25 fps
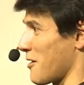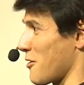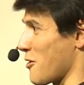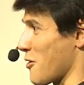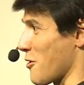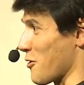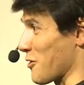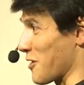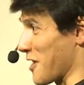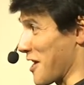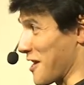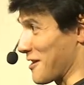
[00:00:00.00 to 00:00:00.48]

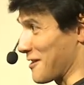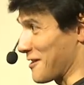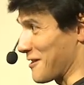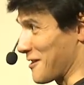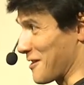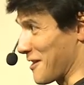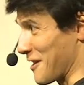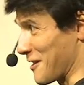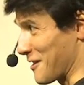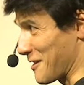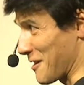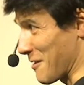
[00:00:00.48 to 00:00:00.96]
against
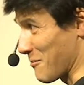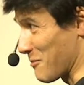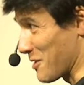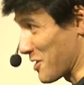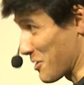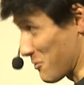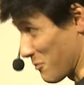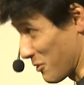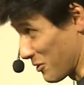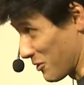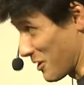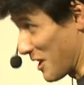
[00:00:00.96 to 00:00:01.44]
the
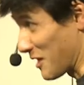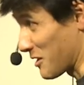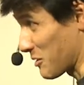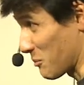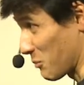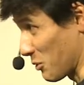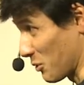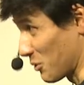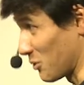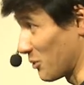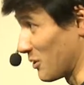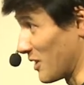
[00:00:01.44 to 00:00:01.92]
establishment as
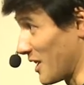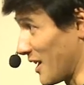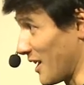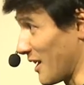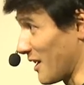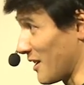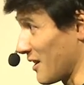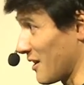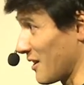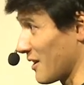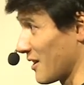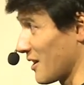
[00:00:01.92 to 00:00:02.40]
per
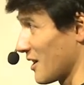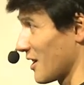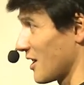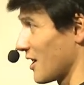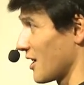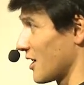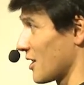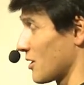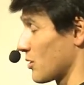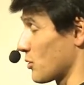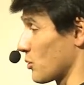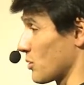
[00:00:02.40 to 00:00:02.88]
today
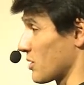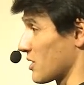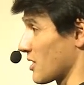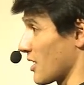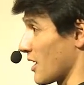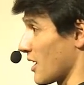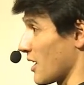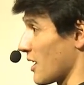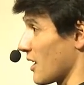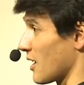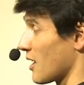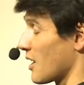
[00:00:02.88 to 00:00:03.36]
to
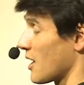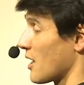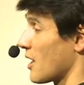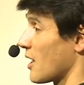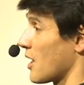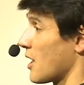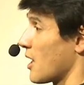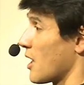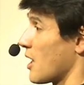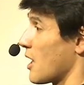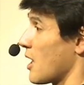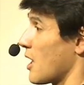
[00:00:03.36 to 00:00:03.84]
say,
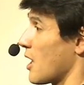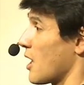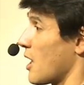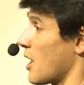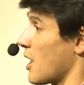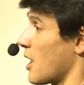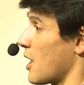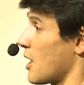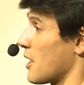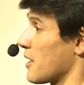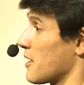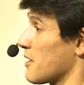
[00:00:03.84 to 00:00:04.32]

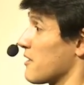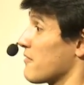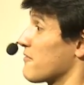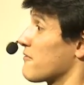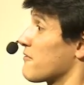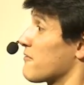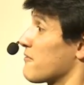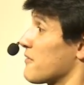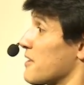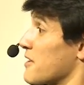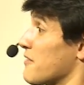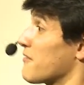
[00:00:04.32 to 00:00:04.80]

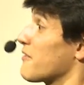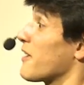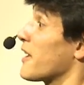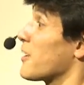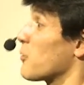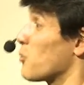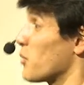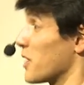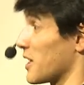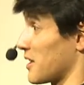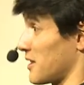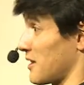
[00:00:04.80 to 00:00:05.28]
if I
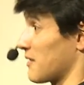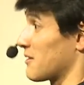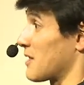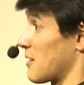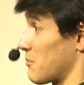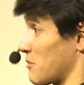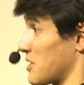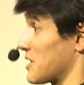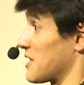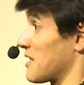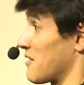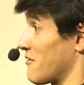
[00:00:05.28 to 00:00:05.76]
win,
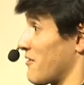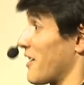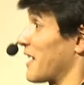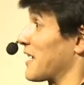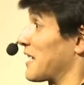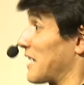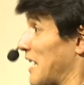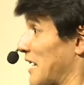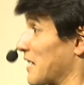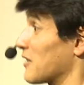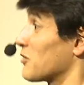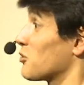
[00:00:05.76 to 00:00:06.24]
that means if I
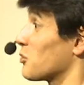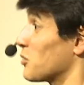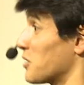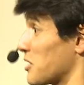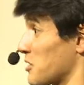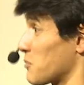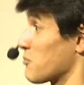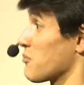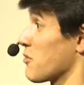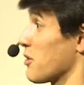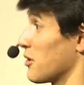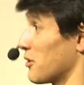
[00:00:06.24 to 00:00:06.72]
can do
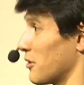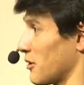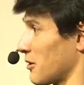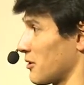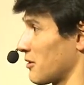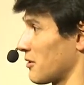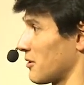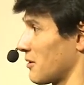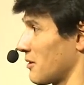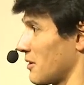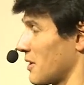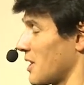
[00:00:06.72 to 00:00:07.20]
this
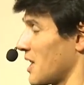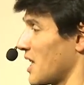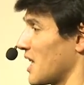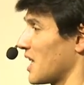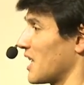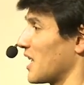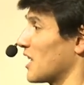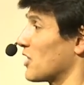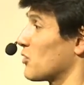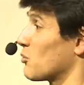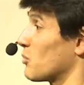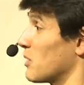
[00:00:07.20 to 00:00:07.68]
product,
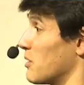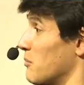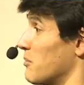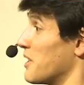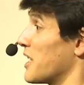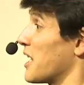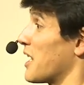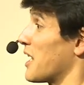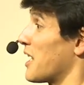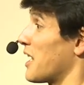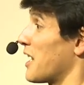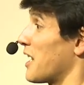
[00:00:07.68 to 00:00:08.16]
it will
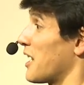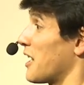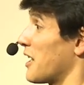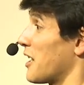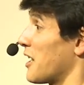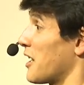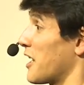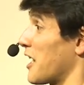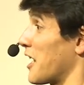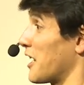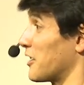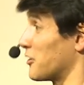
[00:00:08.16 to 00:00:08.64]
be
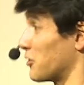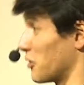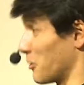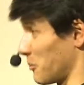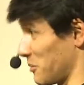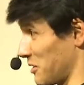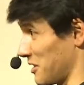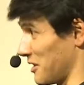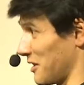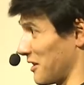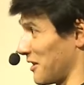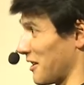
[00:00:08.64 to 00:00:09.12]

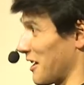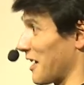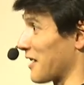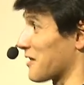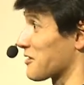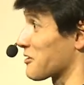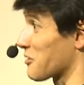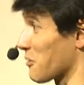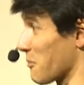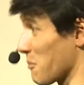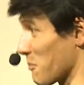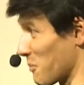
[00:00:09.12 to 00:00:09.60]
adopted at
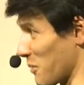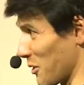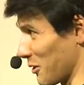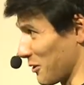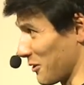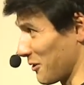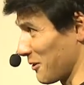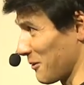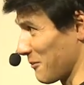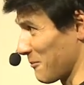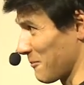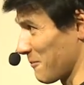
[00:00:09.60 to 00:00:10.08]
some
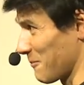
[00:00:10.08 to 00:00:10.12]
point.